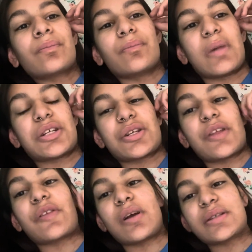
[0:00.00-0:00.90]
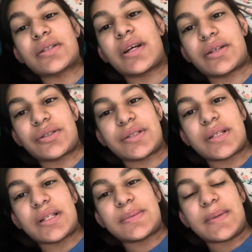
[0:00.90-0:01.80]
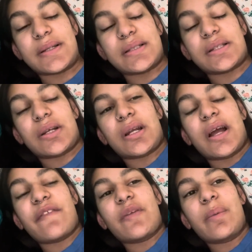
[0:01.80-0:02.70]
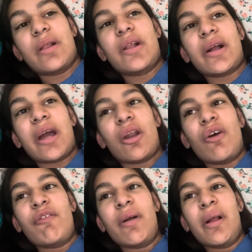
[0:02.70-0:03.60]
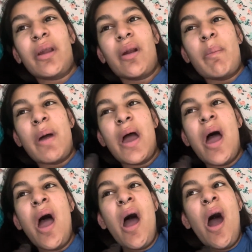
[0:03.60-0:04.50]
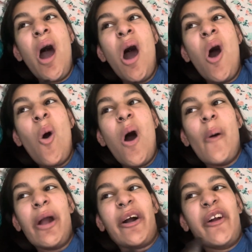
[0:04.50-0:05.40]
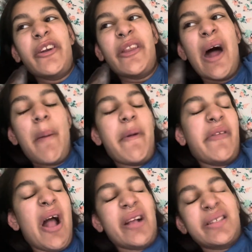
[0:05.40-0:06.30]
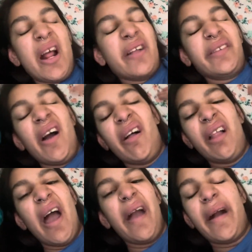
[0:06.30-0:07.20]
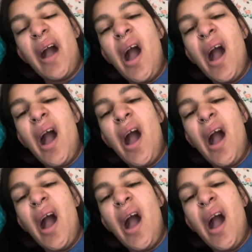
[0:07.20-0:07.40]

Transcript: make sure that the dogs are exercised because they're gonna have to be in their kennel for a little bit when we go do that, but that's not till like